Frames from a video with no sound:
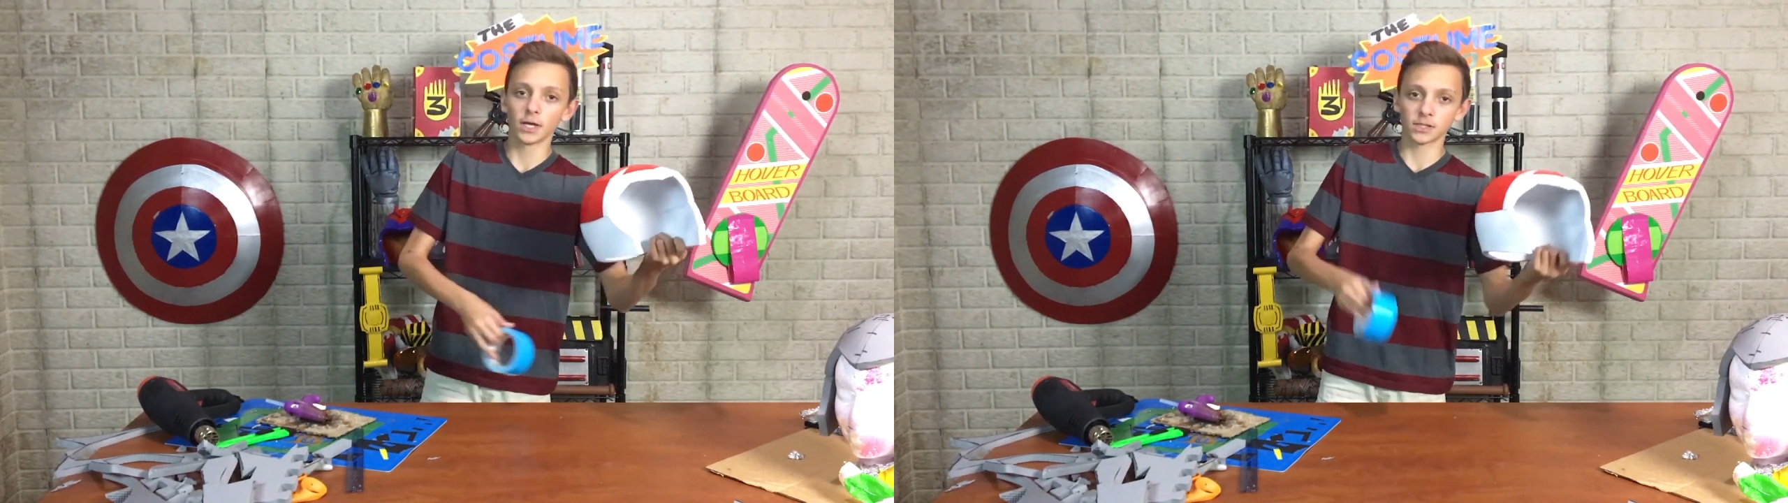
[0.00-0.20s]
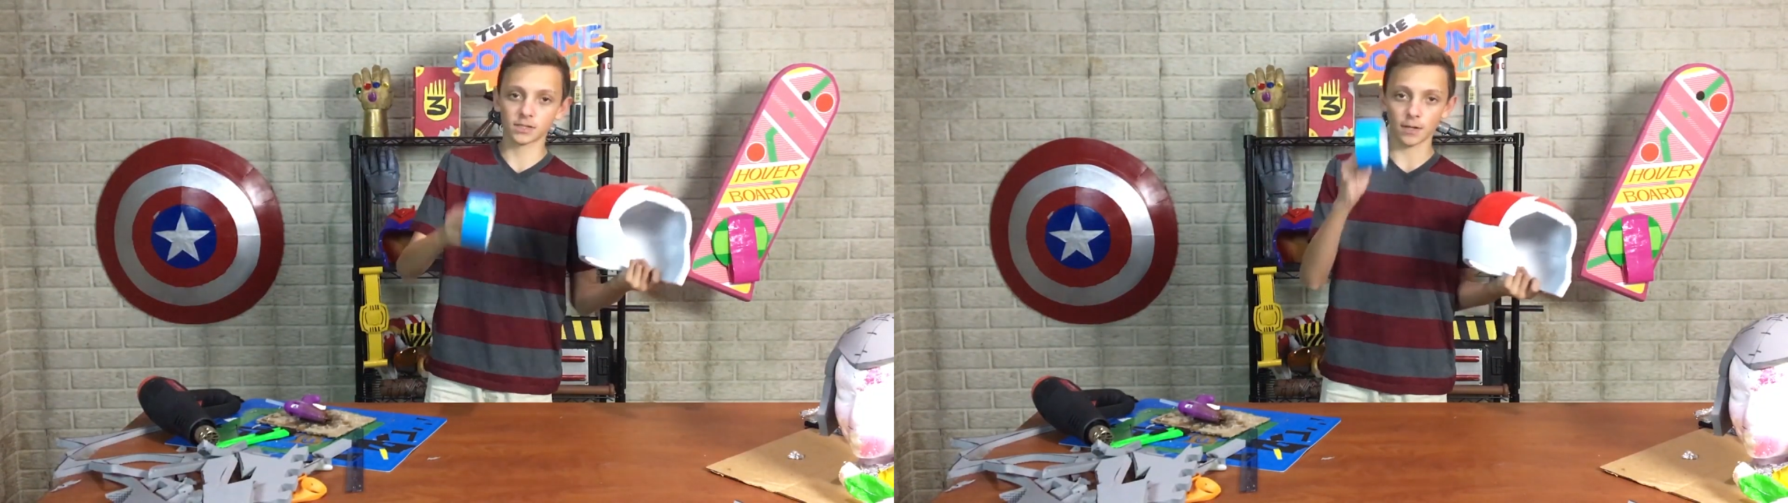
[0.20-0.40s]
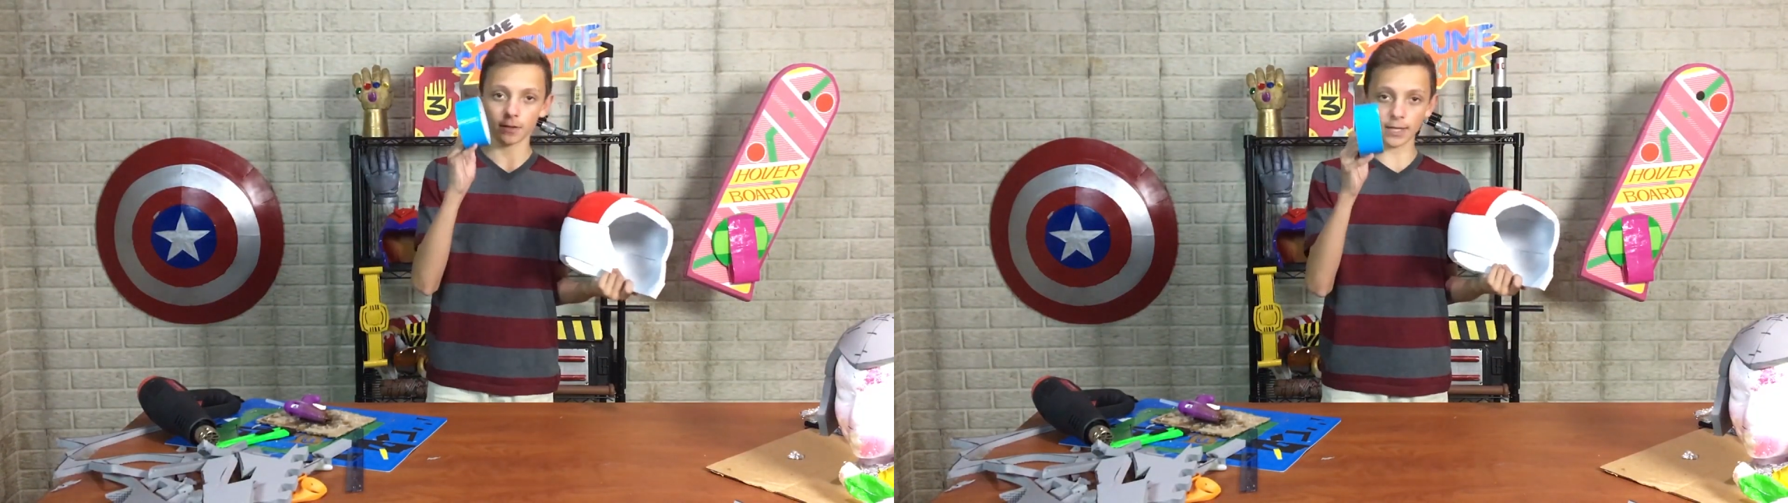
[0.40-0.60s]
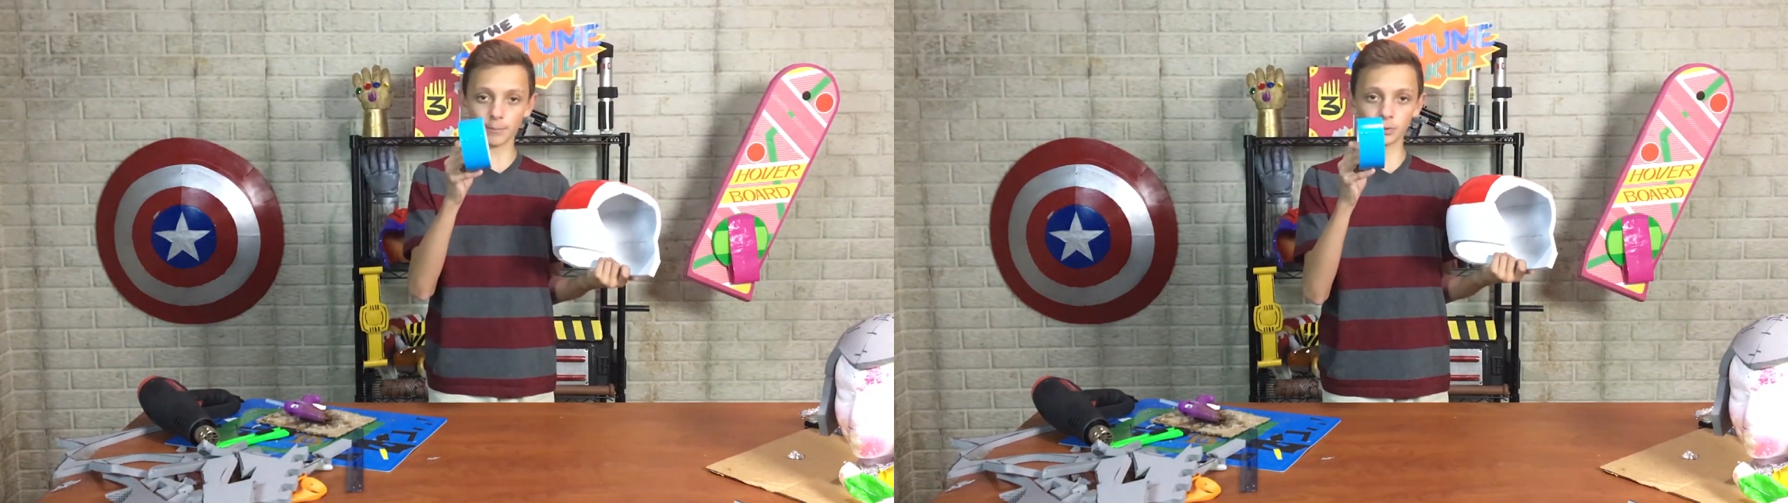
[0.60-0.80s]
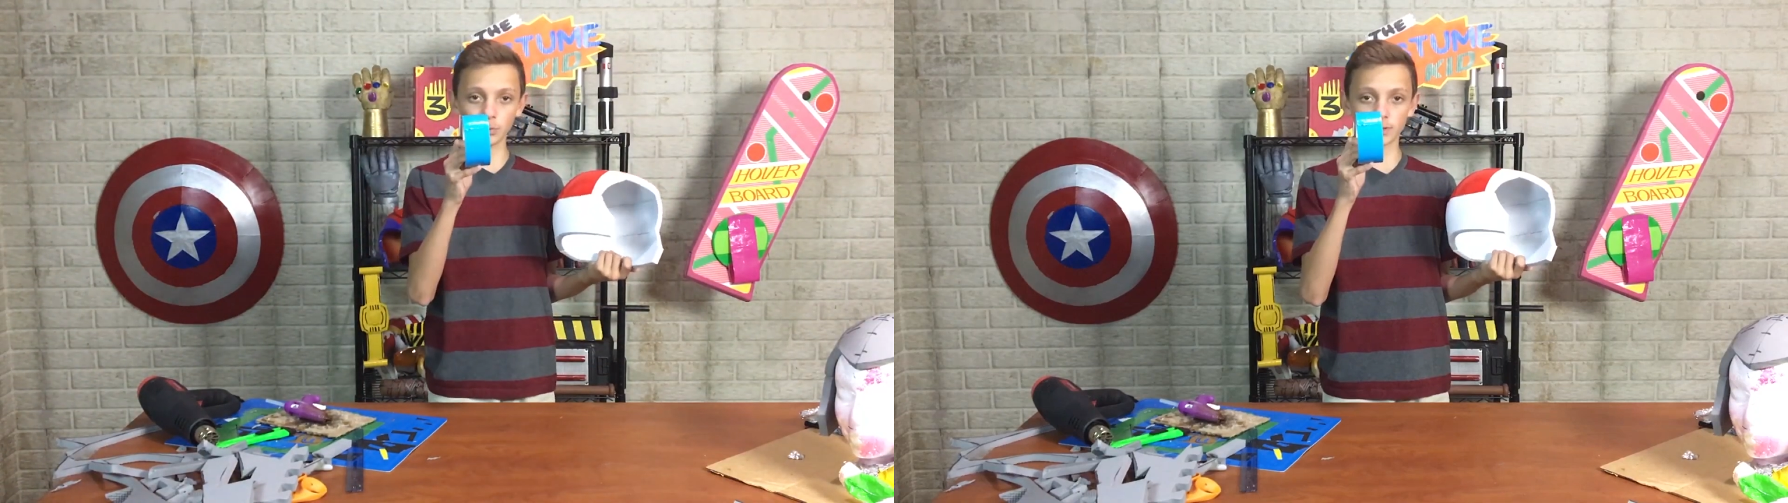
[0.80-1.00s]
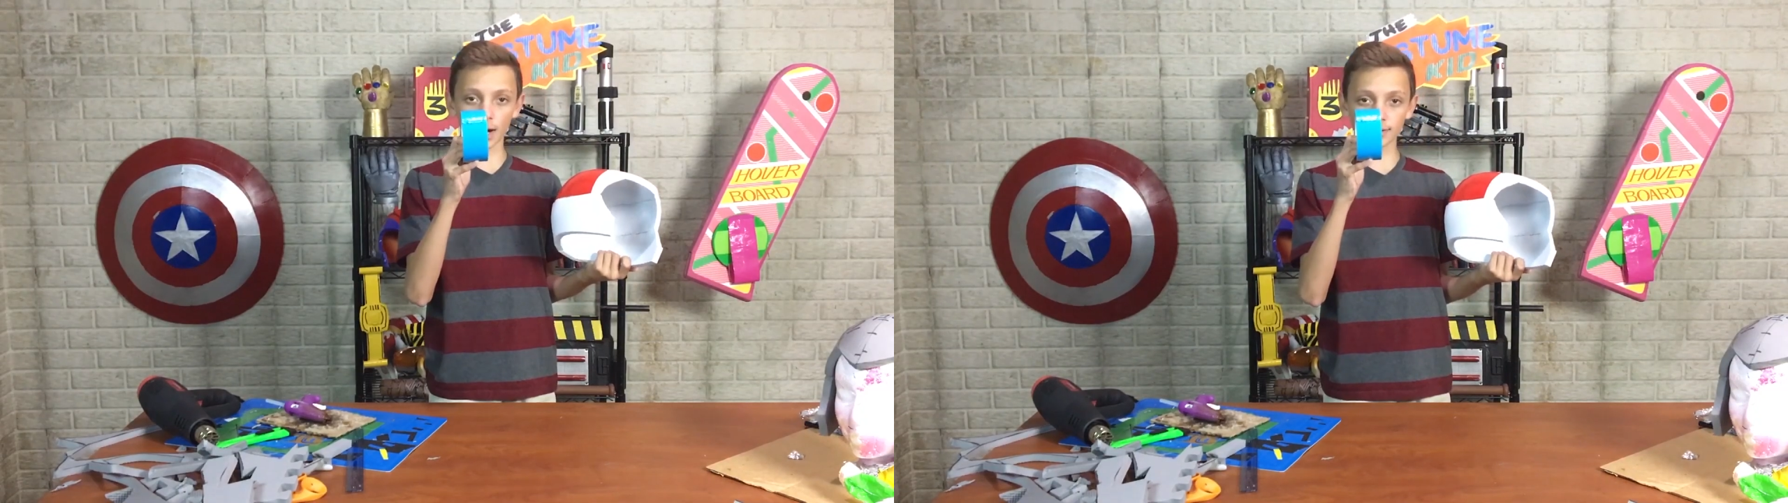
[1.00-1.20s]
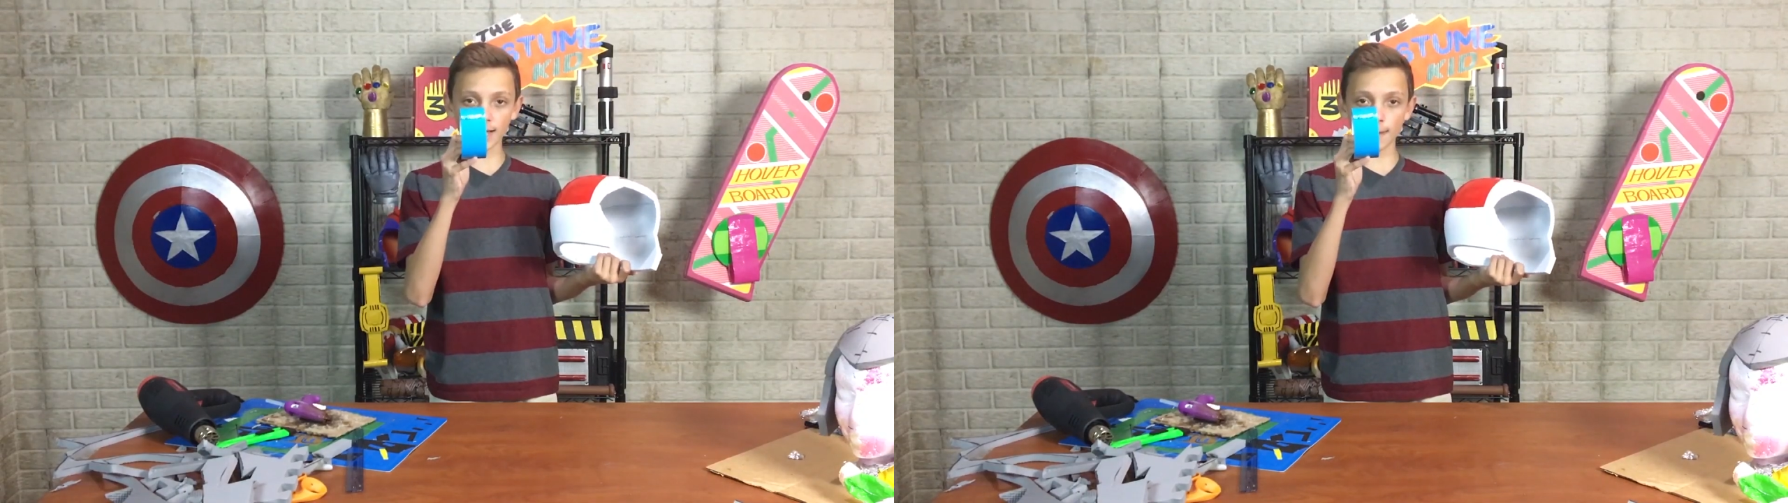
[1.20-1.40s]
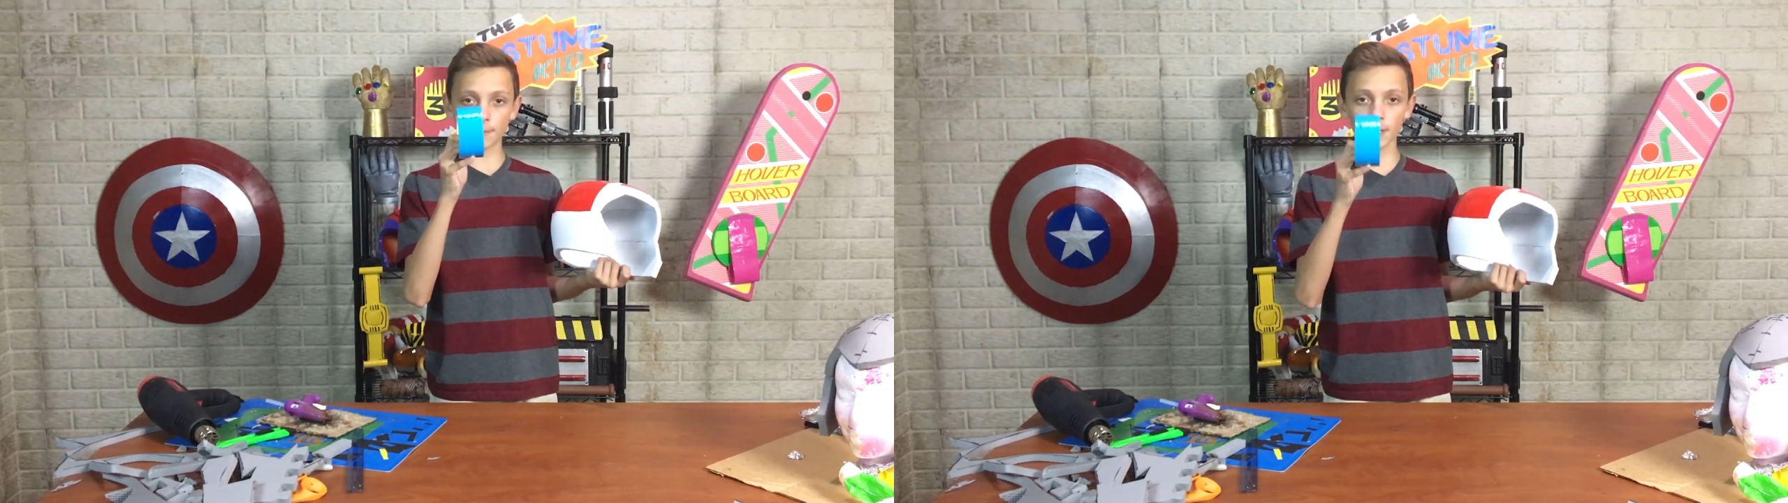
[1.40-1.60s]
so the light blue duct
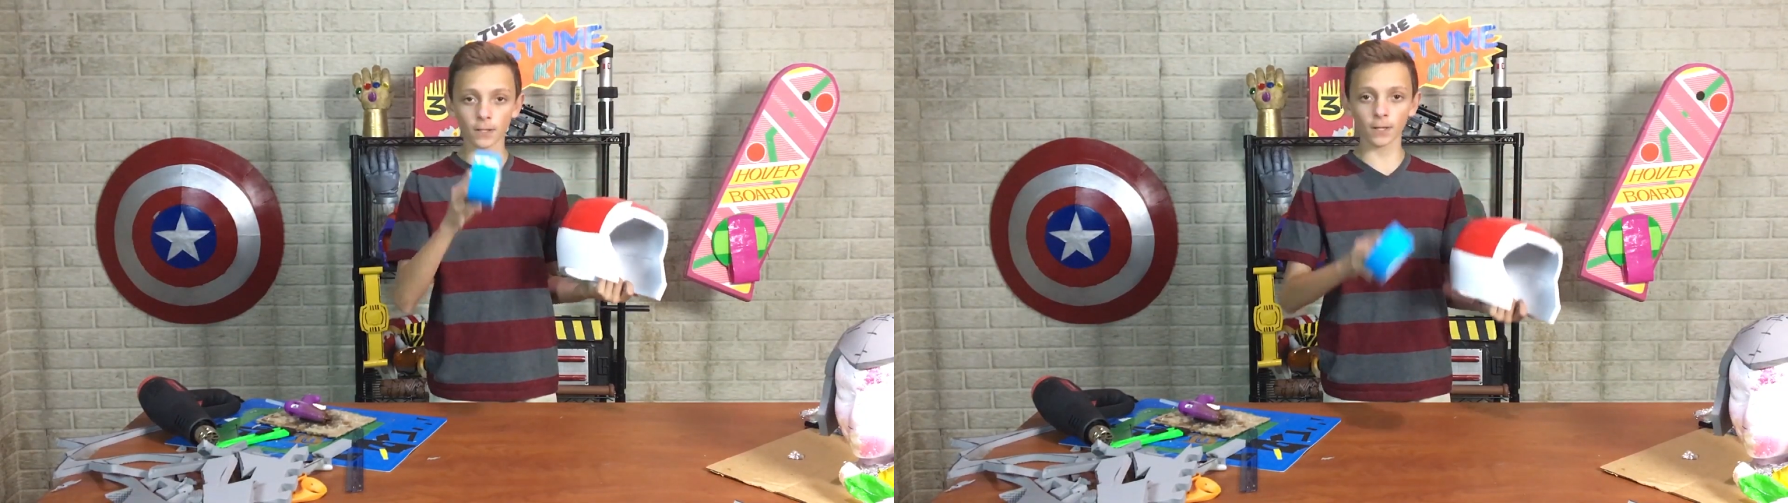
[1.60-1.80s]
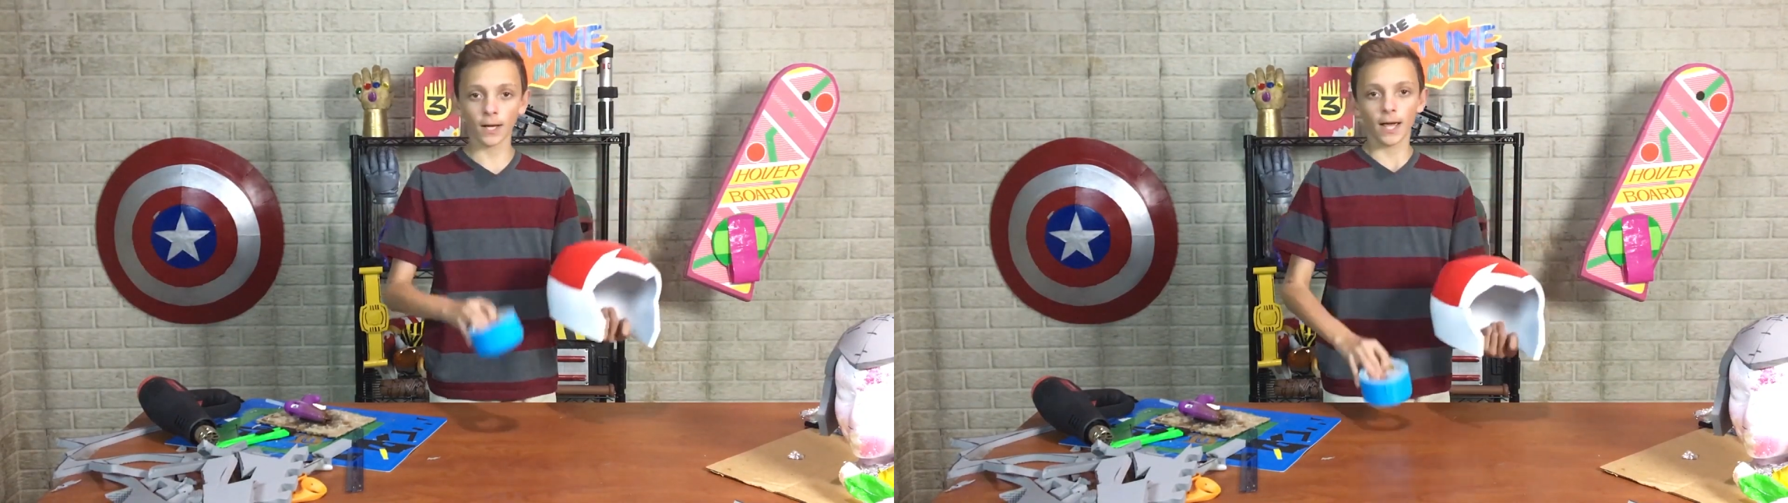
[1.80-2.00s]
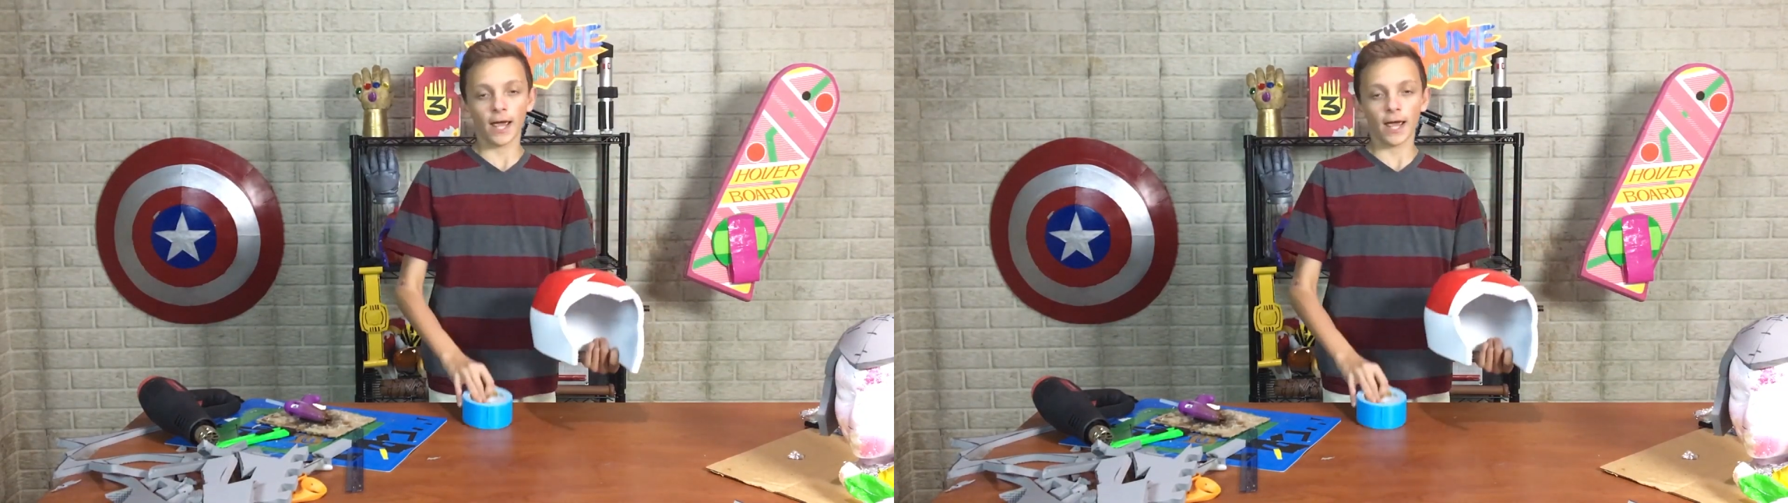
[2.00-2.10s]
tape here,